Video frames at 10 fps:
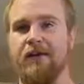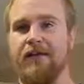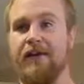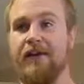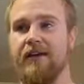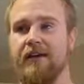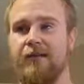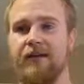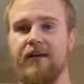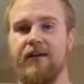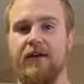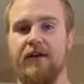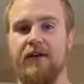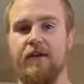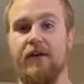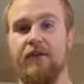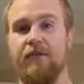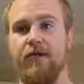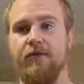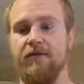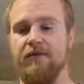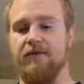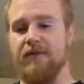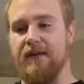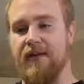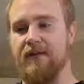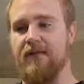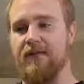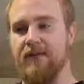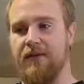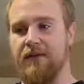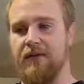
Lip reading: Selling a multifamily or a bigger project takes